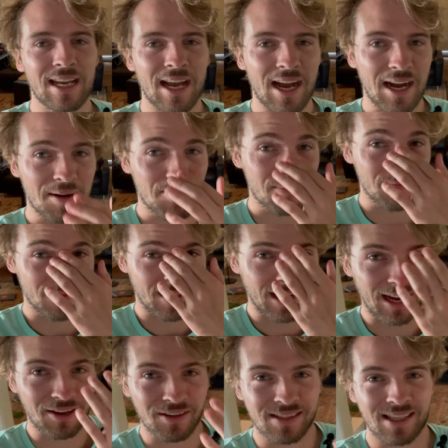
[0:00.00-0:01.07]
I
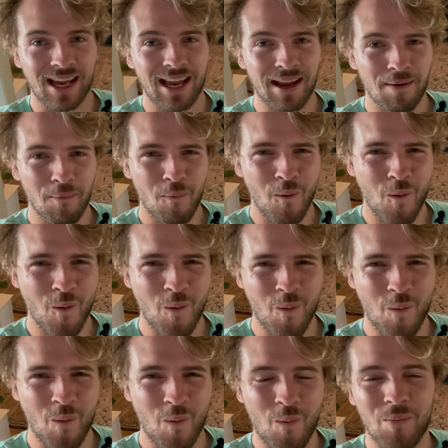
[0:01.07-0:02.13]
gotta say,
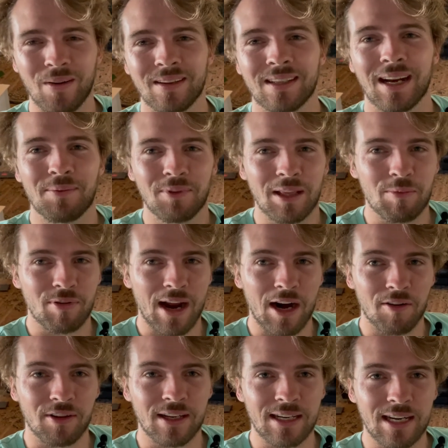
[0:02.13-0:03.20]
I'm really proud
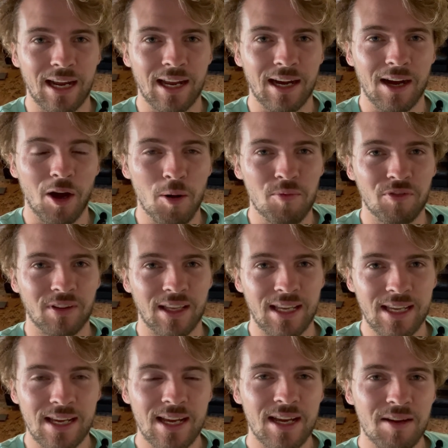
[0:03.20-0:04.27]
of it. And hopefully
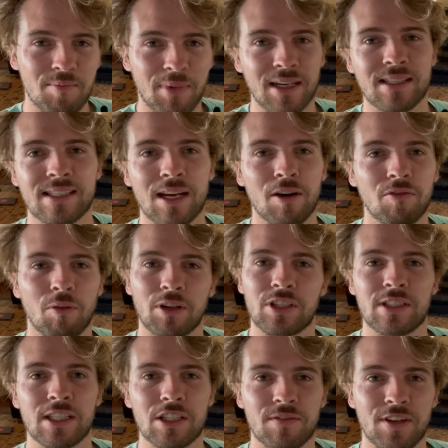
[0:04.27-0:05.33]
myself
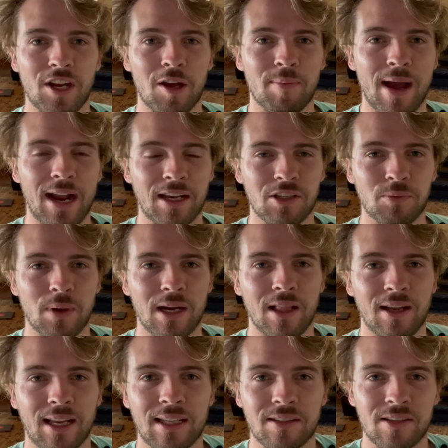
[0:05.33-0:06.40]
watching this video back as well,
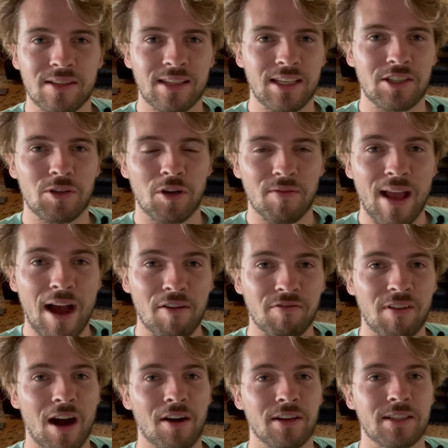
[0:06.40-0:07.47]
I get to see sort of how
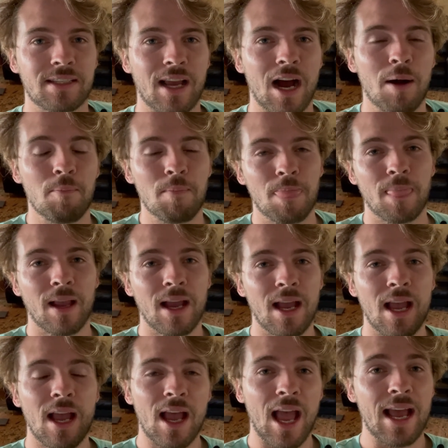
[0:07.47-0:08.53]
far it's come.
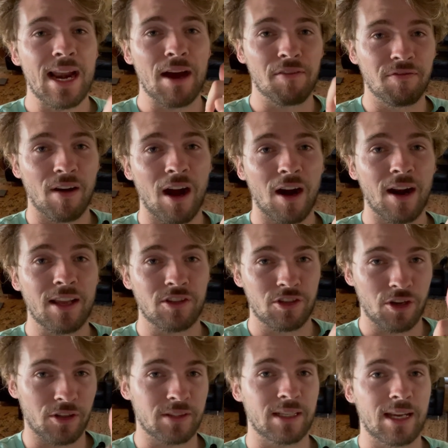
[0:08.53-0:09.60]
And how far it's
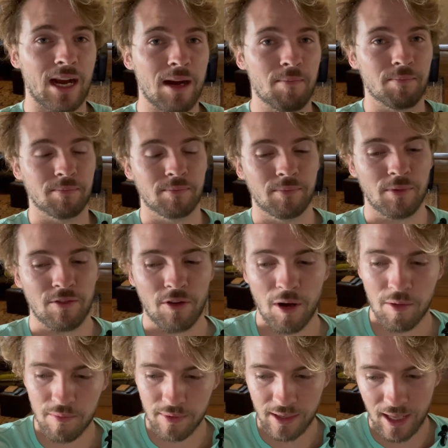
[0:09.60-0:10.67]
got to come. We've
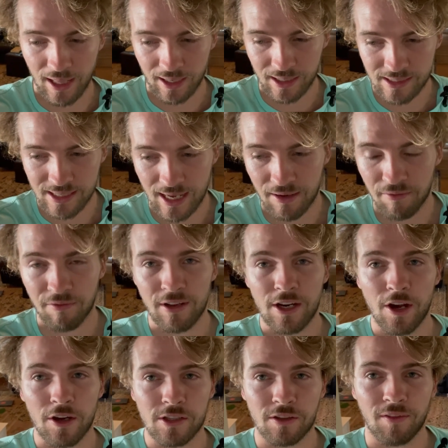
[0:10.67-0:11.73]
got, like I said,
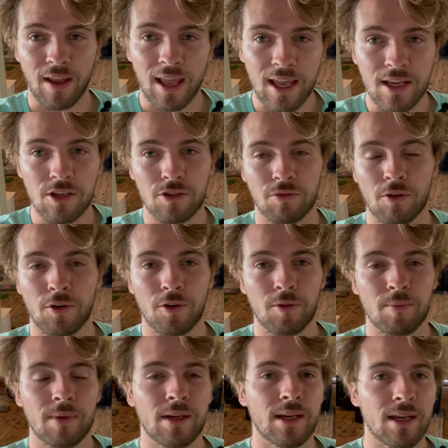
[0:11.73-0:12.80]
videos of each
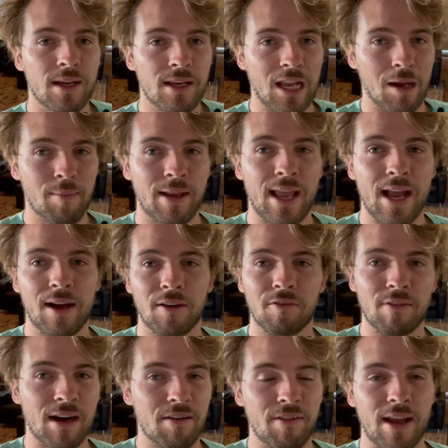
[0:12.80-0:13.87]
room coming out,
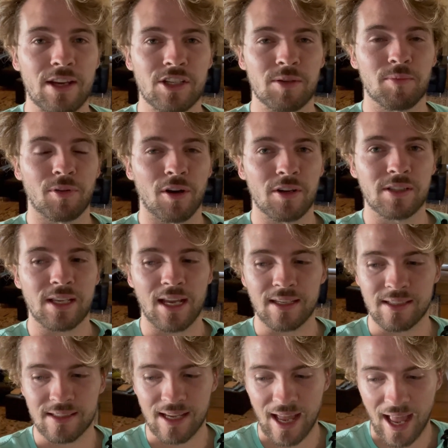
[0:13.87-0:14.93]
renovation
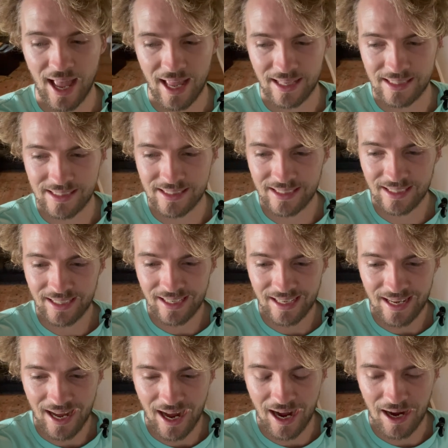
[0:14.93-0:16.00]
process, and
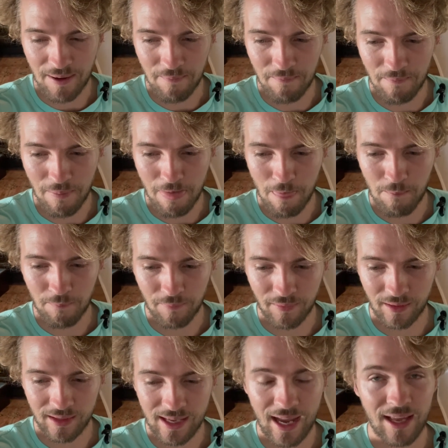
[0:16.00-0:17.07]

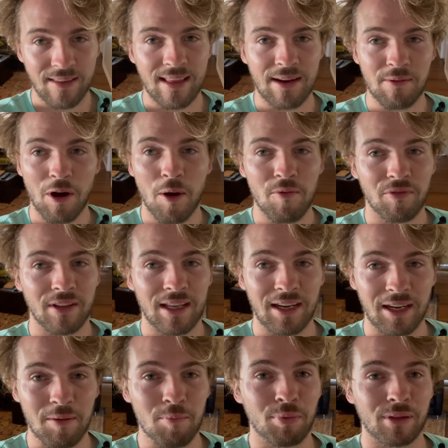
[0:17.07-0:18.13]
then hopefully a
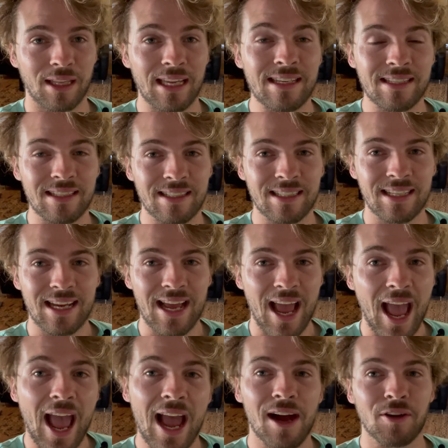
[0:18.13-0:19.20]
completed
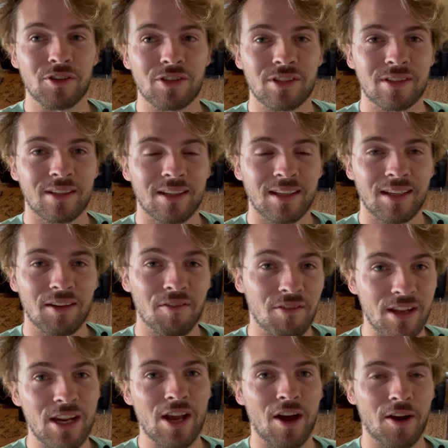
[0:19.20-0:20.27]
house
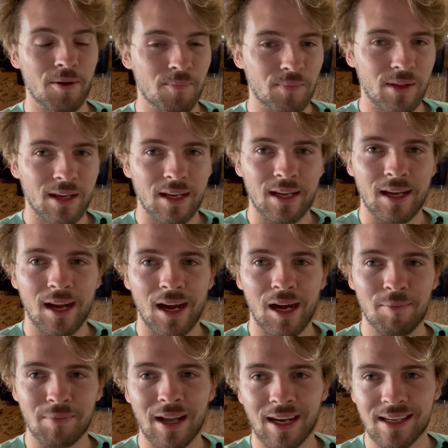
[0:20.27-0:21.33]
video.
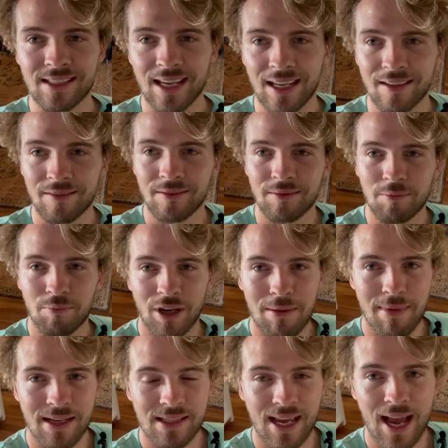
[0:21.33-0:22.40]
Like I said, pretty
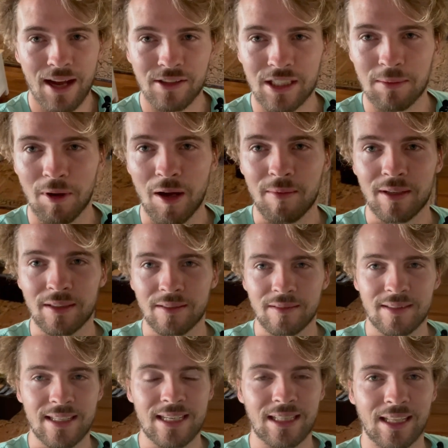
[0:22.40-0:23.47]
messy house at the moment.
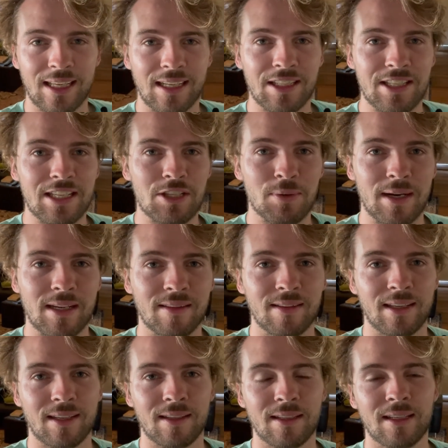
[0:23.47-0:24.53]
Didn't clean it, didn't do
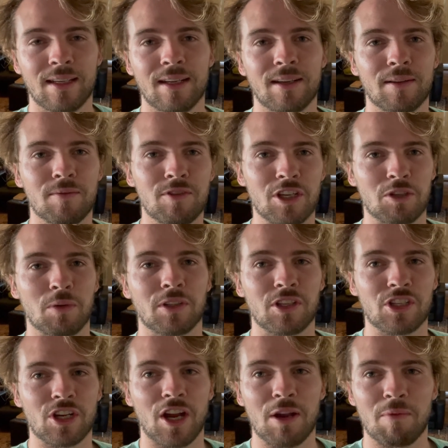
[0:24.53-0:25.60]
anything. Just wanted to
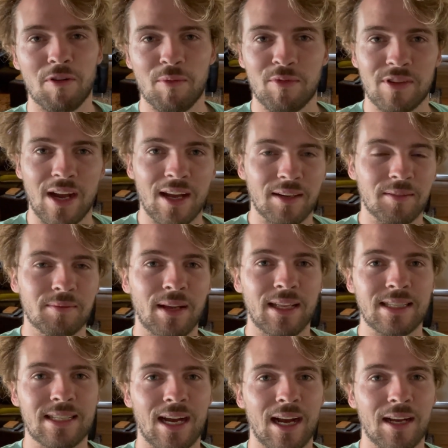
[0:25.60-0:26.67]
show you what we've done,
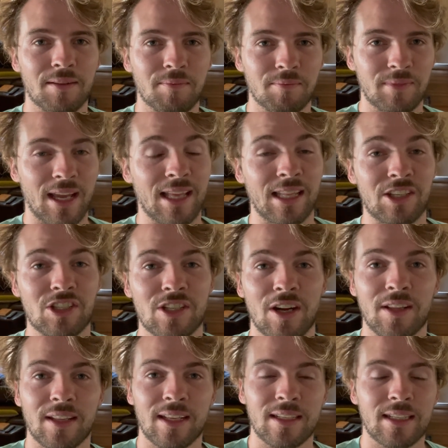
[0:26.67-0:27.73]
and let you know
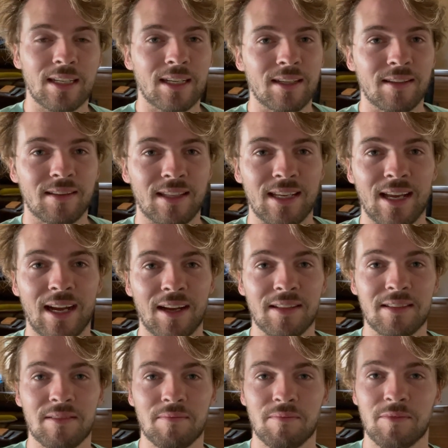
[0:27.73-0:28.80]
that the
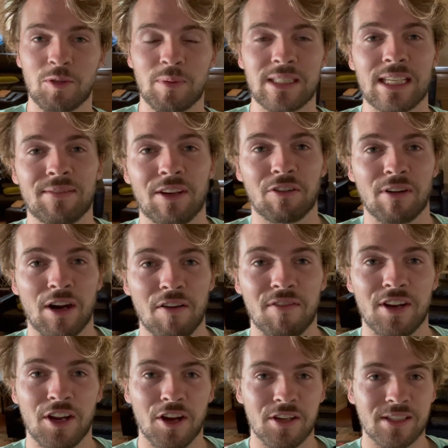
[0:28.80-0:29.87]
specific reno
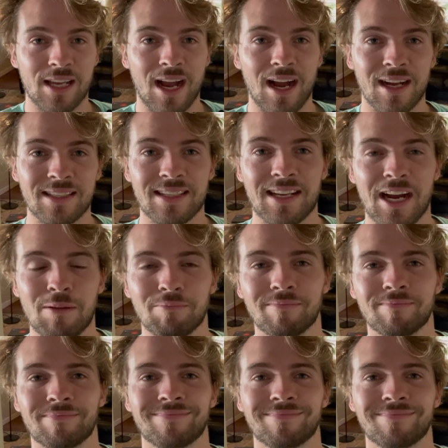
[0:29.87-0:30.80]
videos are to come.